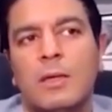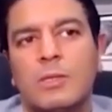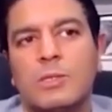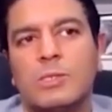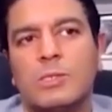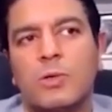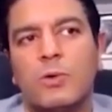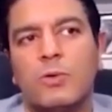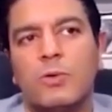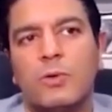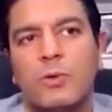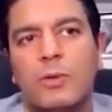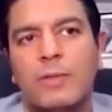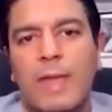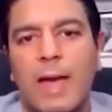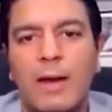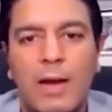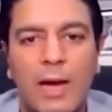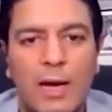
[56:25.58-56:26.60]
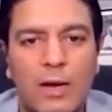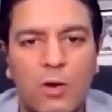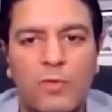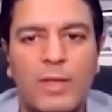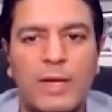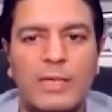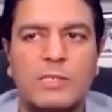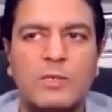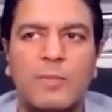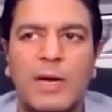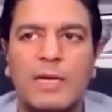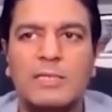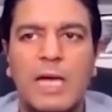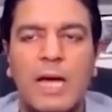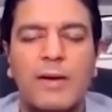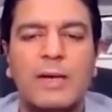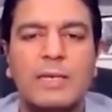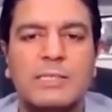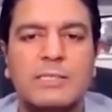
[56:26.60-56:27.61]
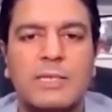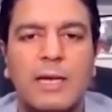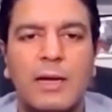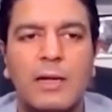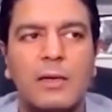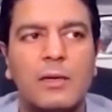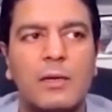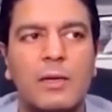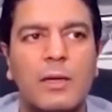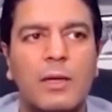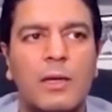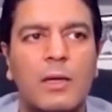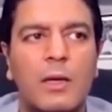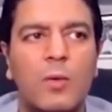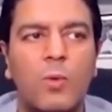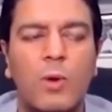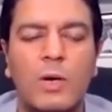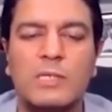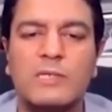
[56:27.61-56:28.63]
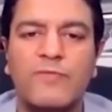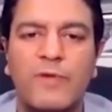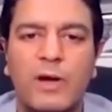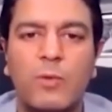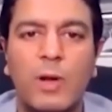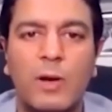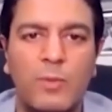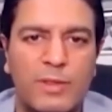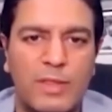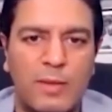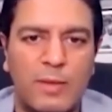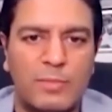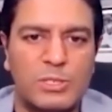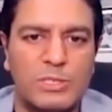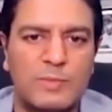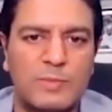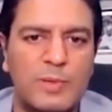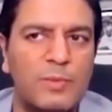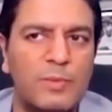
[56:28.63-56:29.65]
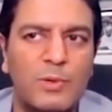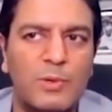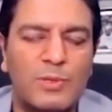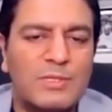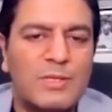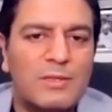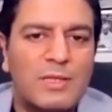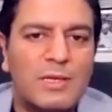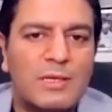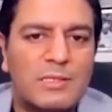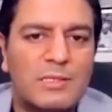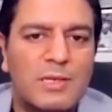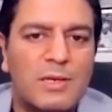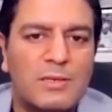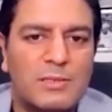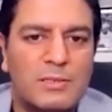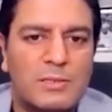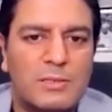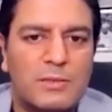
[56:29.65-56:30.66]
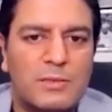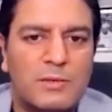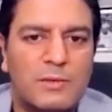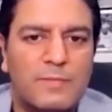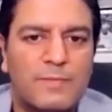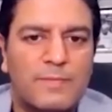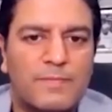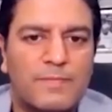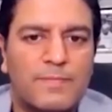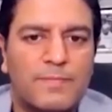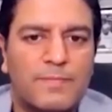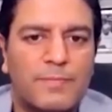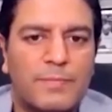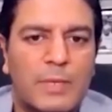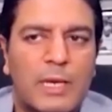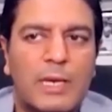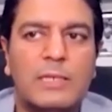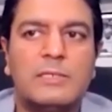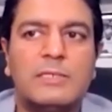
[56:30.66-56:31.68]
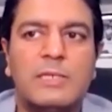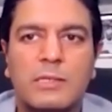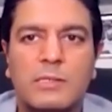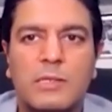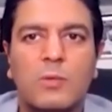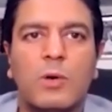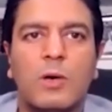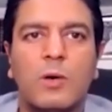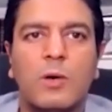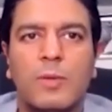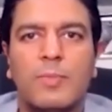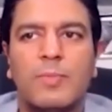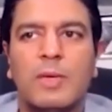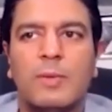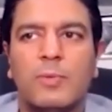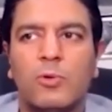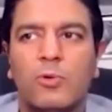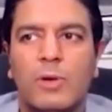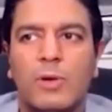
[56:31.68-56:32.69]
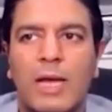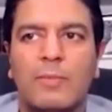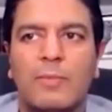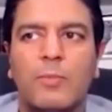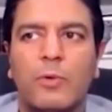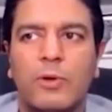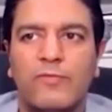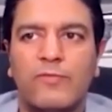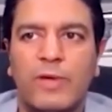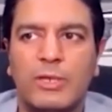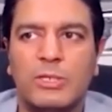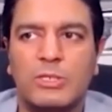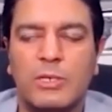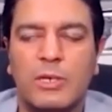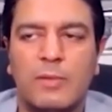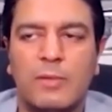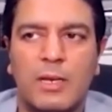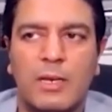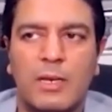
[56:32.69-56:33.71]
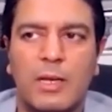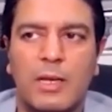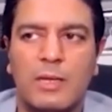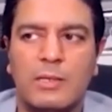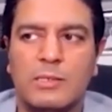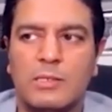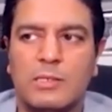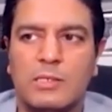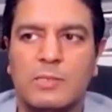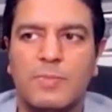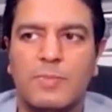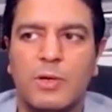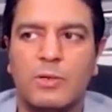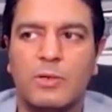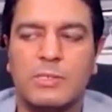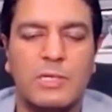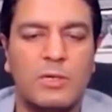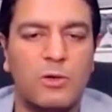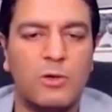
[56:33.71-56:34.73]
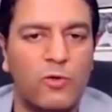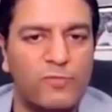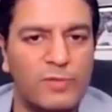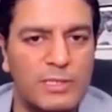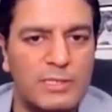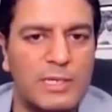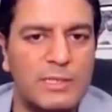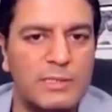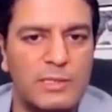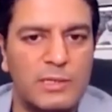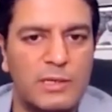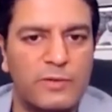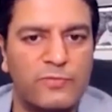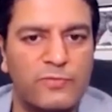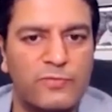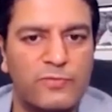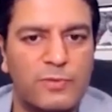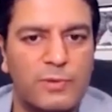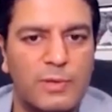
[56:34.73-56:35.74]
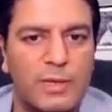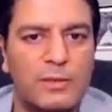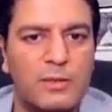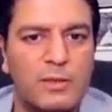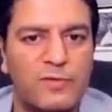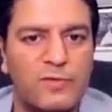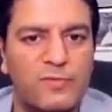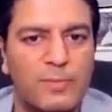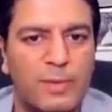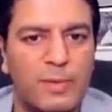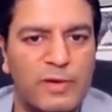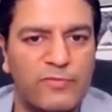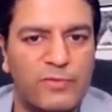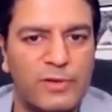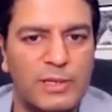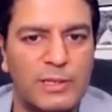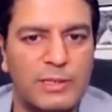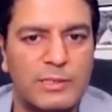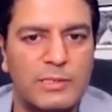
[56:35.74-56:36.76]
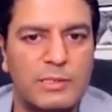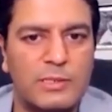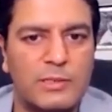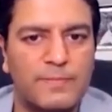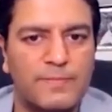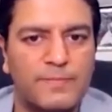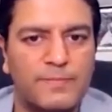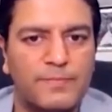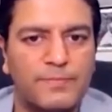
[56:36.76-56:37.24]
So that, I know that. So my direct style works very well with ambitious people because they're thick-skinned. It doesn't work with people who lack motivation in many cases because they're overly sensitive and they're driven by feelings.